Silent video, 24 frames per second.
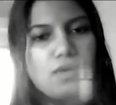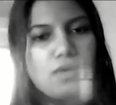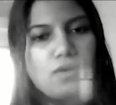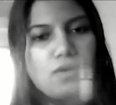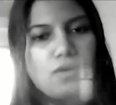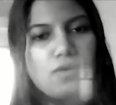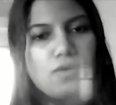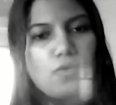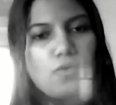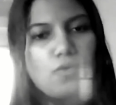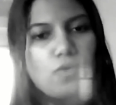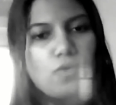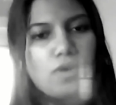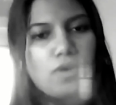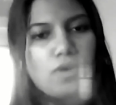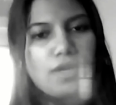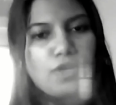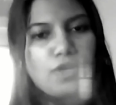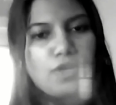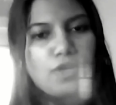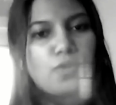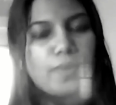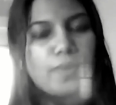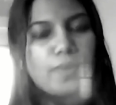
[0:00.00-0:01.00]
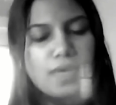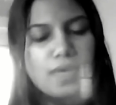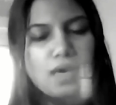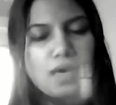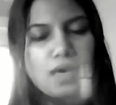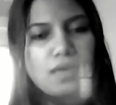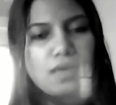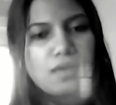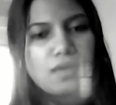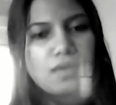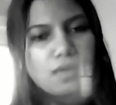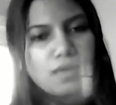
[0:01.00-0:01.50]
who are into
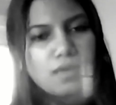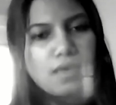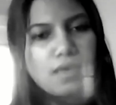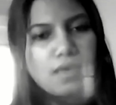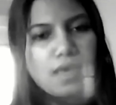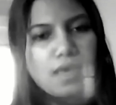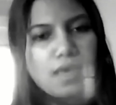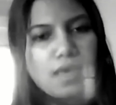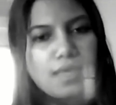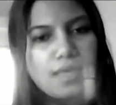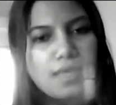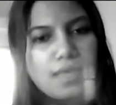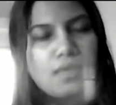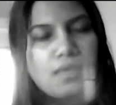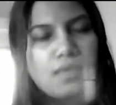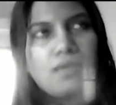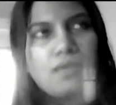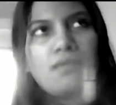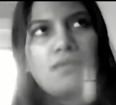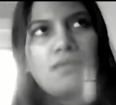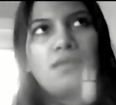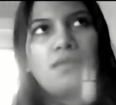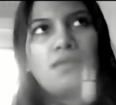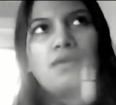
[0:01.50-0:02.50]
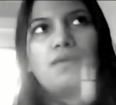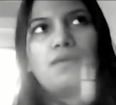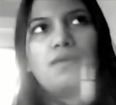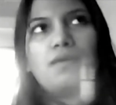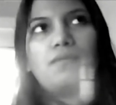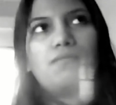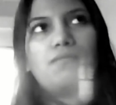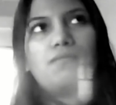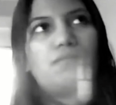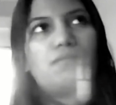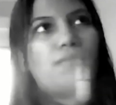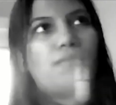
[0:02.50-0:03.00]
PR, and
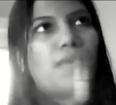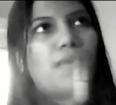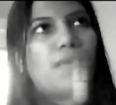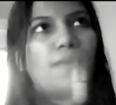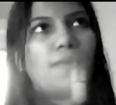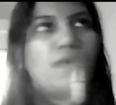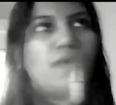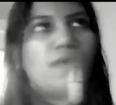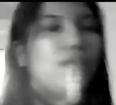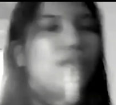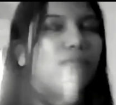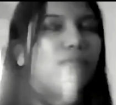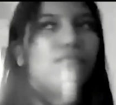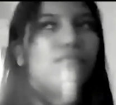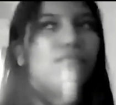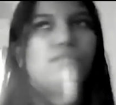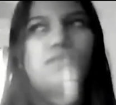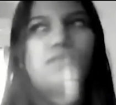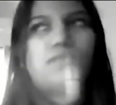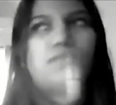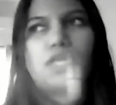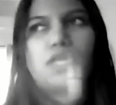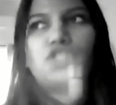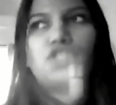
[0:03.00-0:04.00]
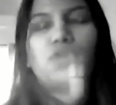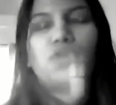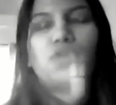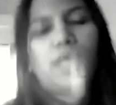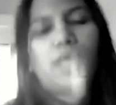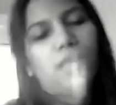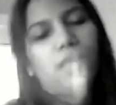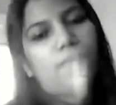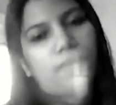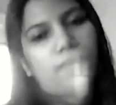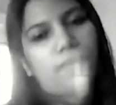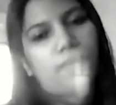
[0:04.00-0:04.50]
then maybe that
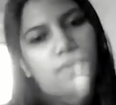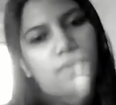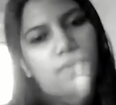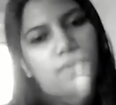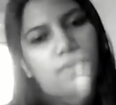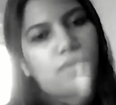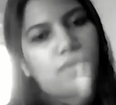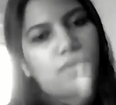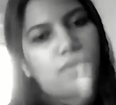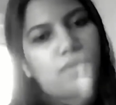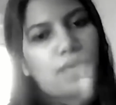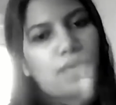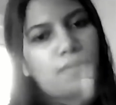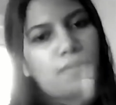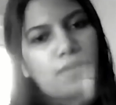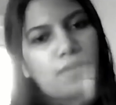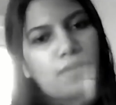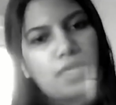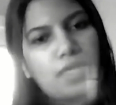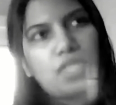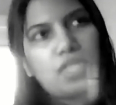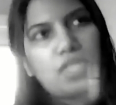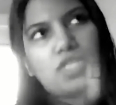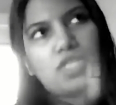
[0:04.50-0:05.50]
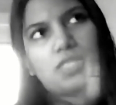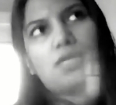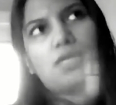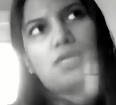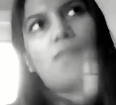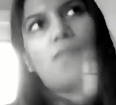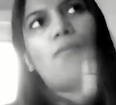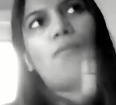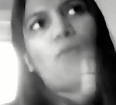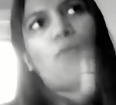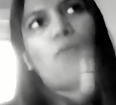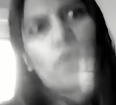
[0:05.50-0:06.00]
should help them reach at
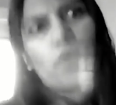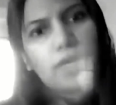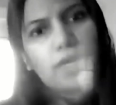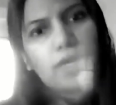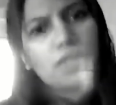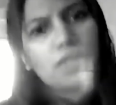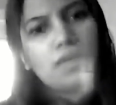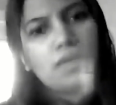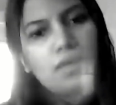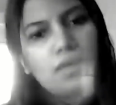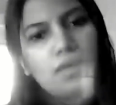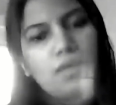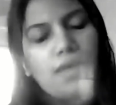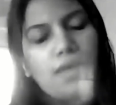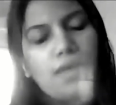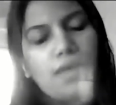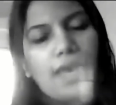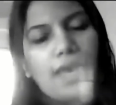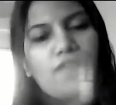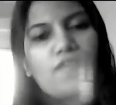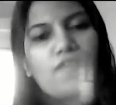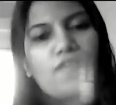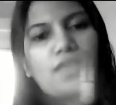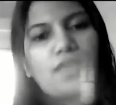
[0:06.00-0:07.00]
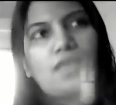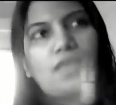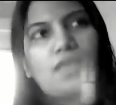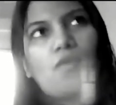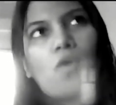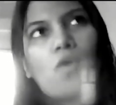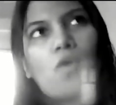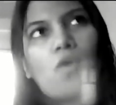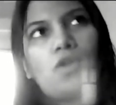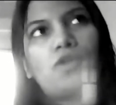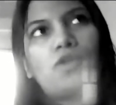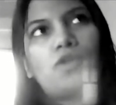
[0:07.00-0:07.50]
some point, and where
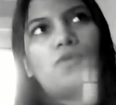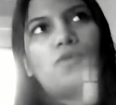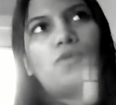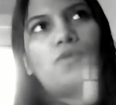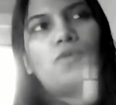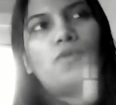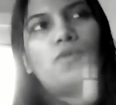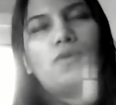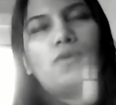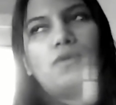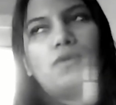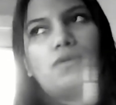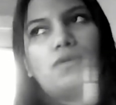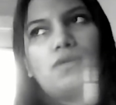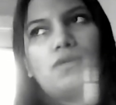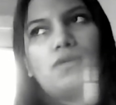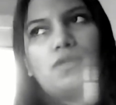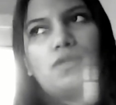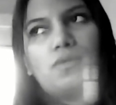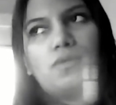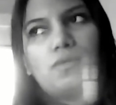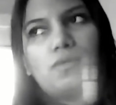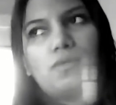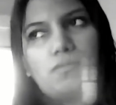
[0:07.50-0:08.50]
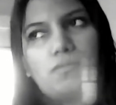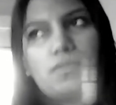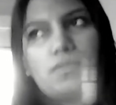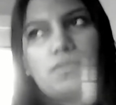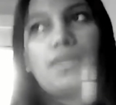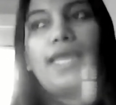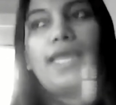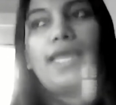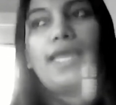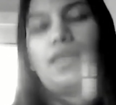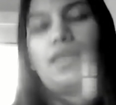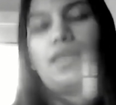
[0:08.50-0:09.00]
they want to,
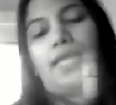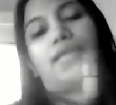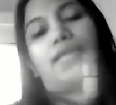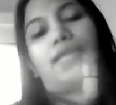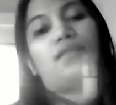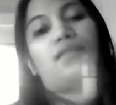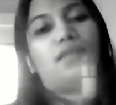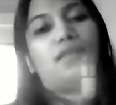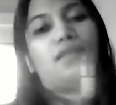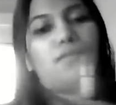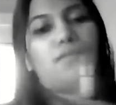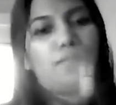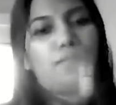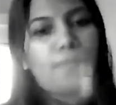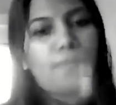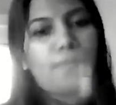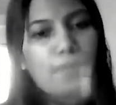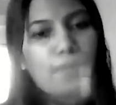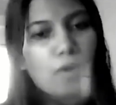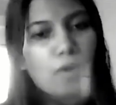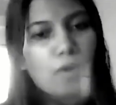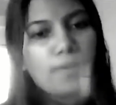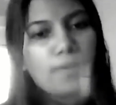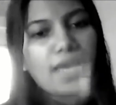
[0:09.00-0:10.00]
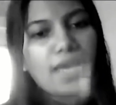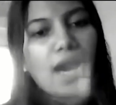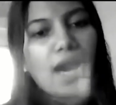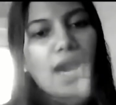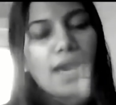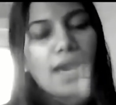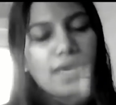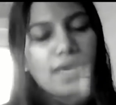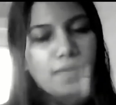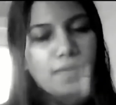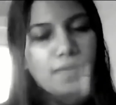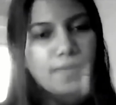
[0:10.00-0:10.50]
later then probably
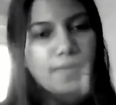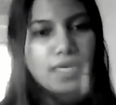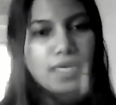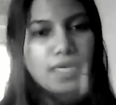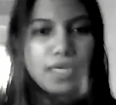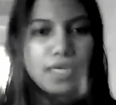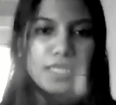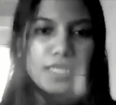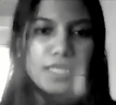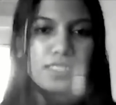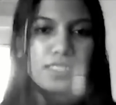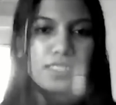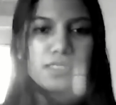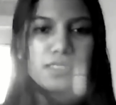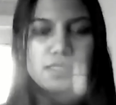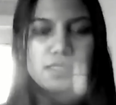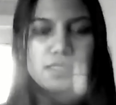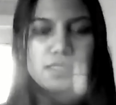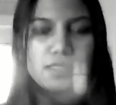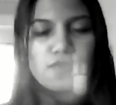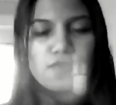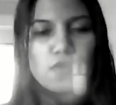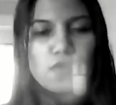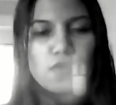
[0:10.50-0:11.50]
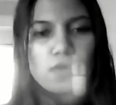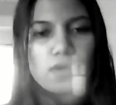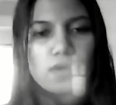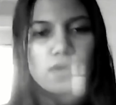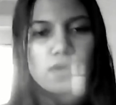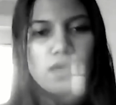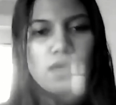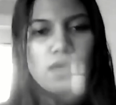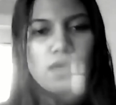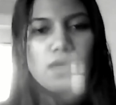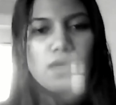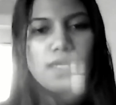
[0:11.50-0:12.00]
hire a bigger agency for,
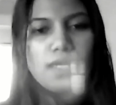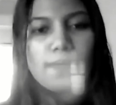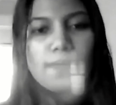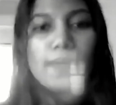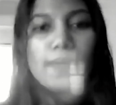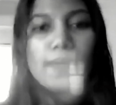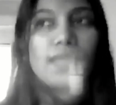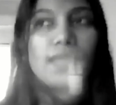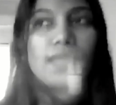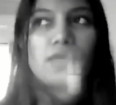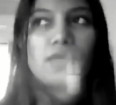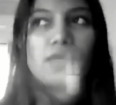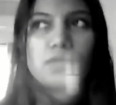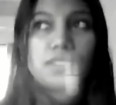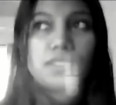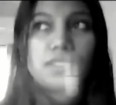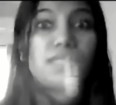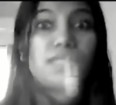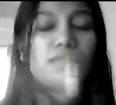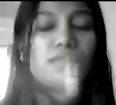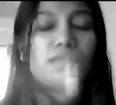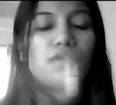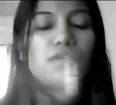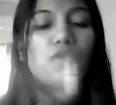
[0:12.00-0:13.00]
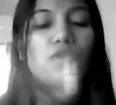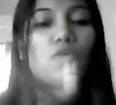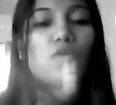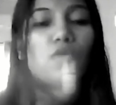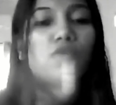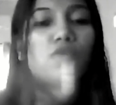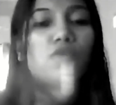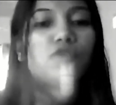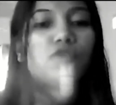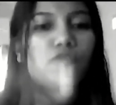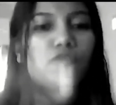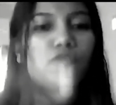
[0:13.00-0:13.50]
depending on the
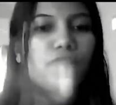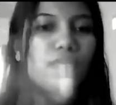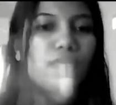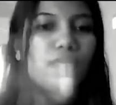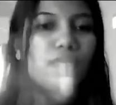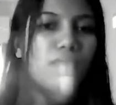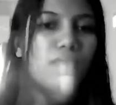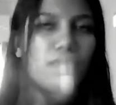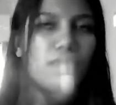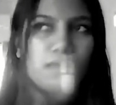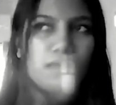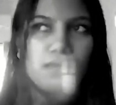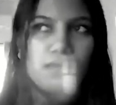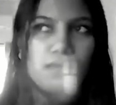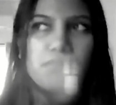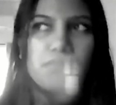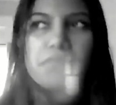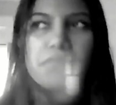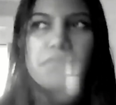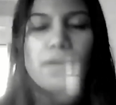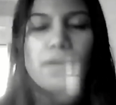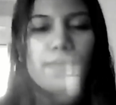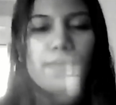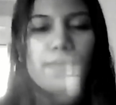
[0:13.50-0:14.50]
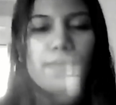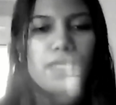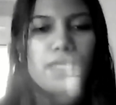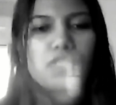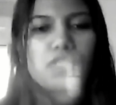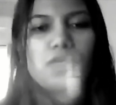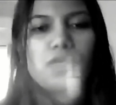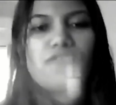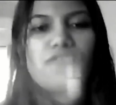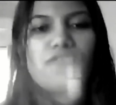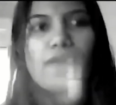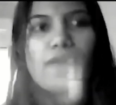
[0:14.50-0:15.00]
growth of the
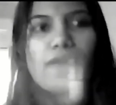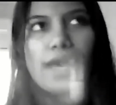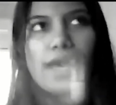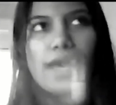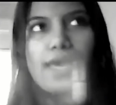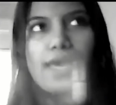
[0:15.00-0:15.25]
company. So if